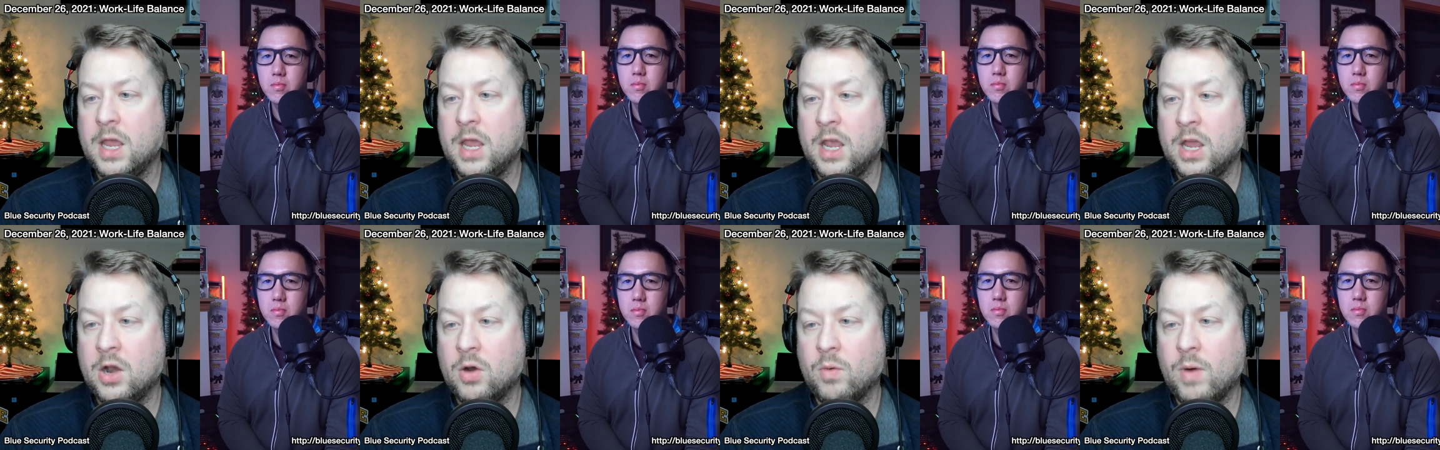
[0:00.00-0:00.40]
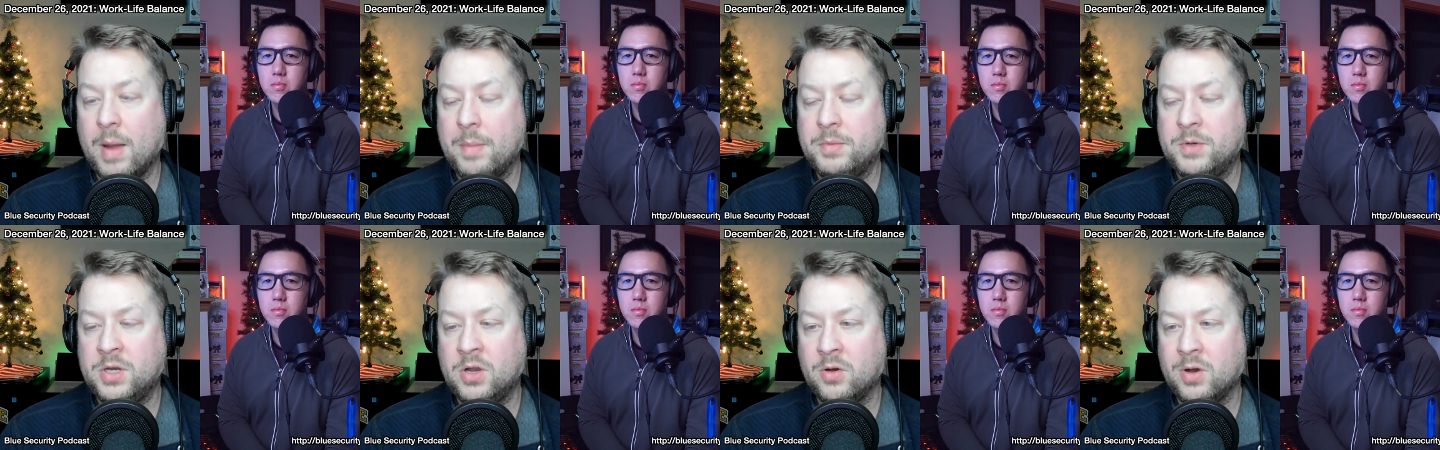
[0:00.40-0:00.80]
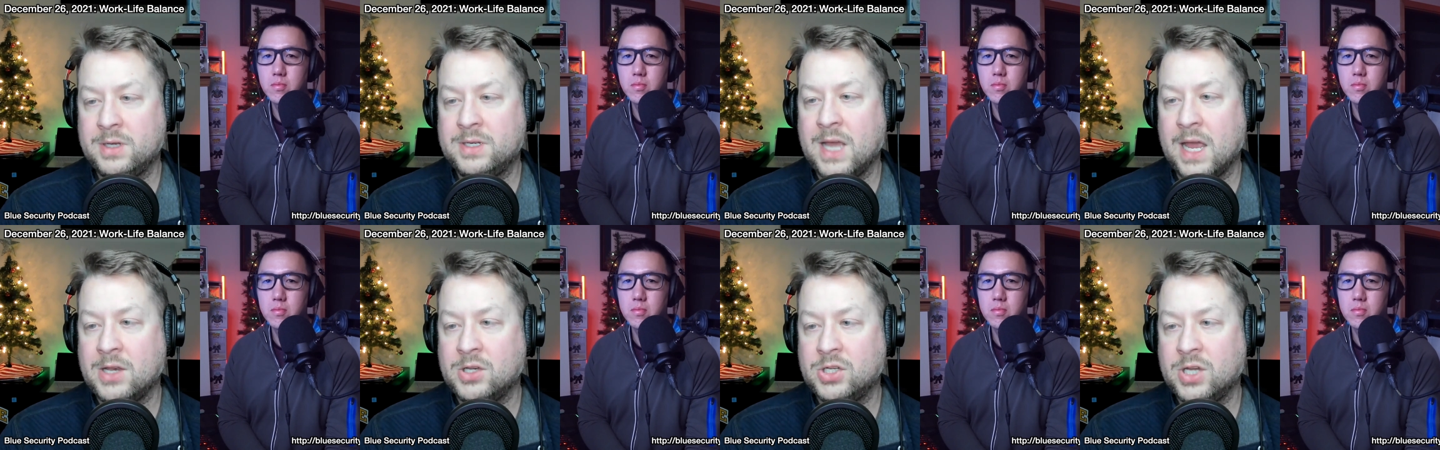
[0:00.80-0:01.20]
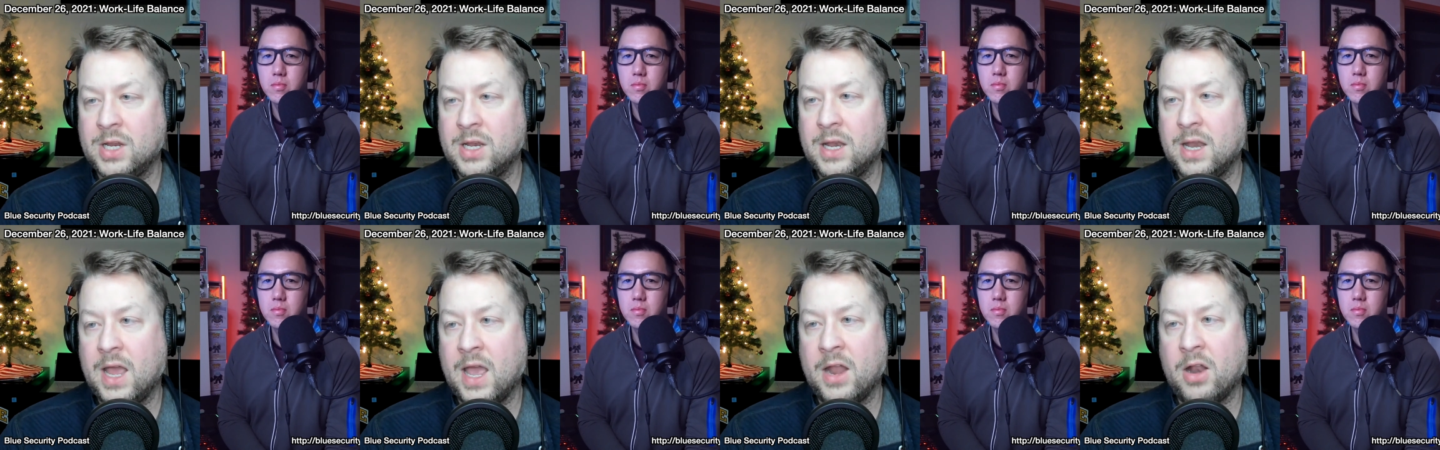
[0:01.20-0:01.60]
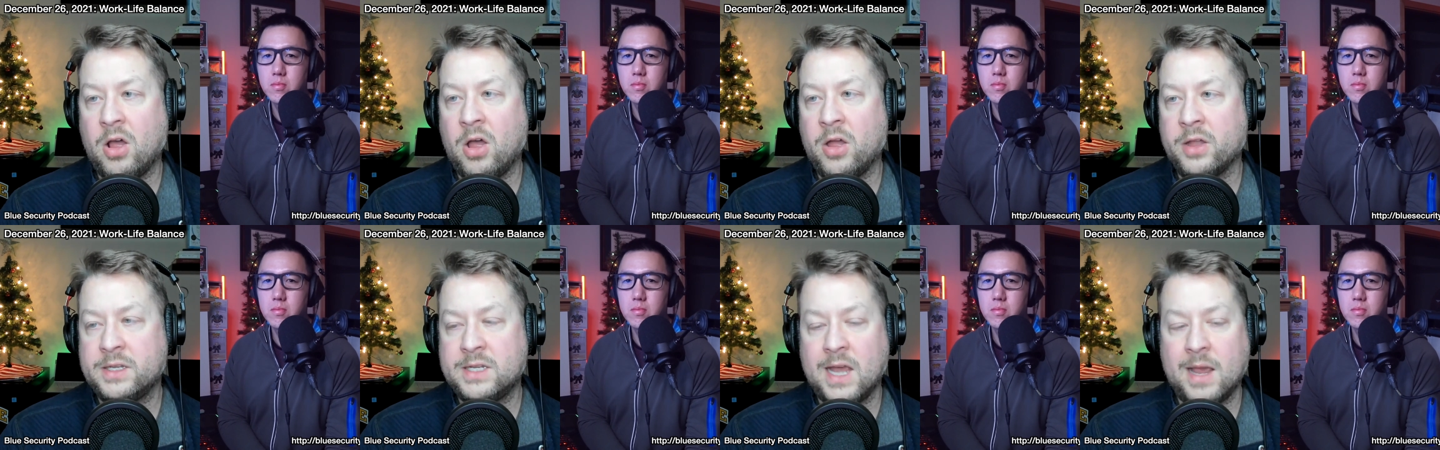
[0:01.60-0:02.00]
Speaker 1: interrupt your attention at
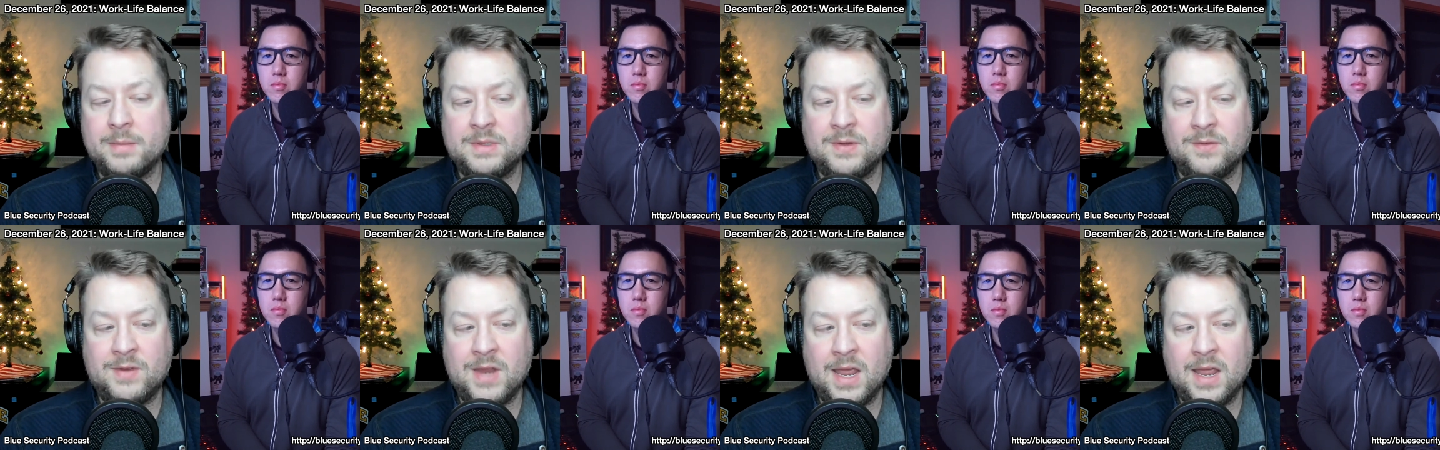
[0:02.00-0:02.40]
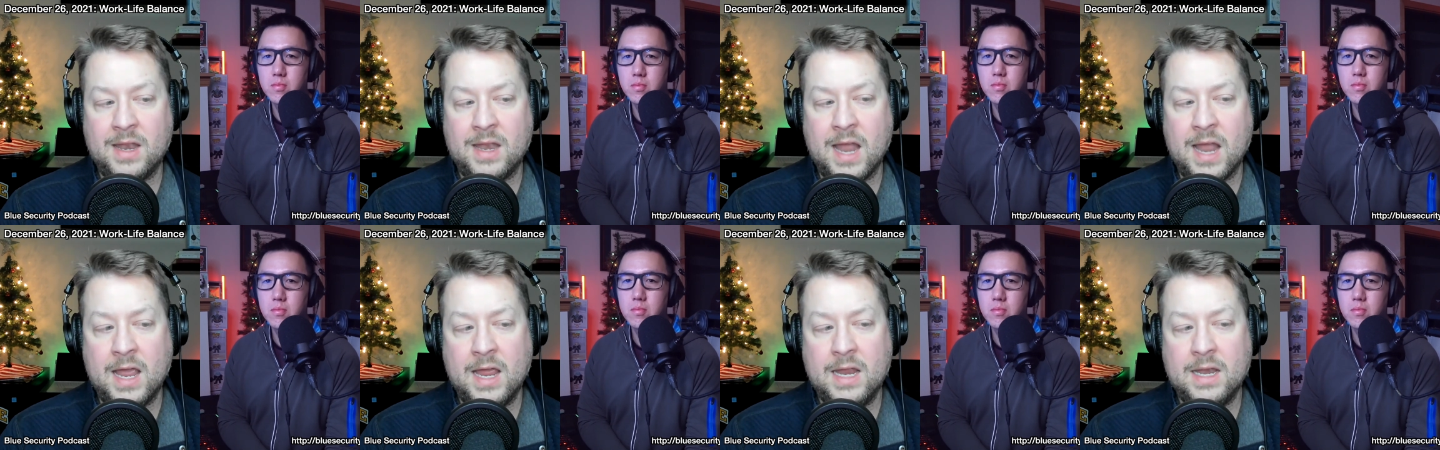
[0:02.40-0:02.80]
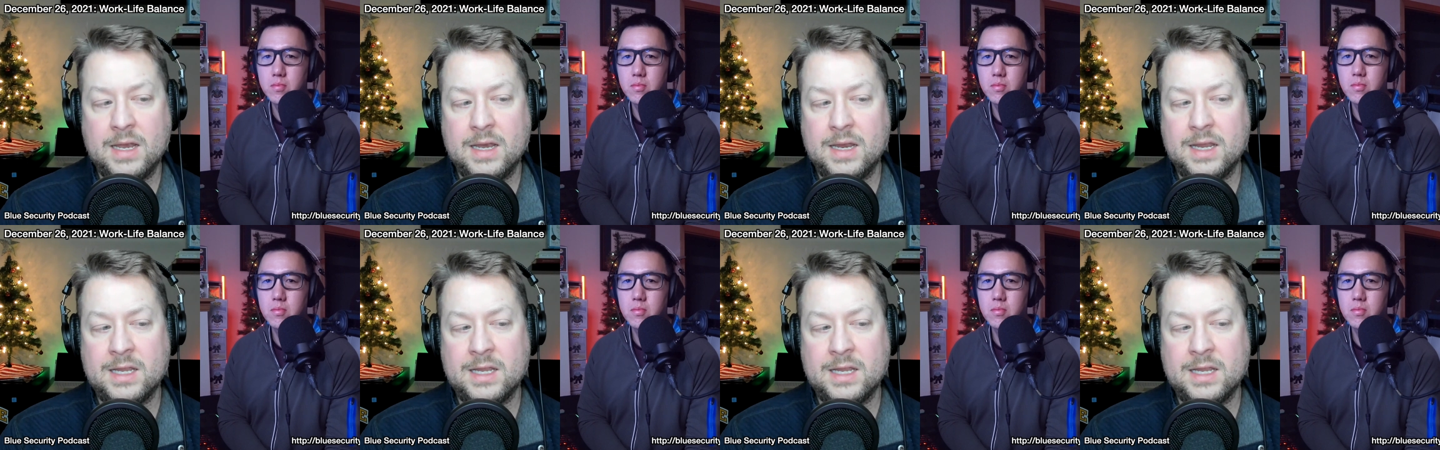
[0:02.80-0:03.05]
all times of day and night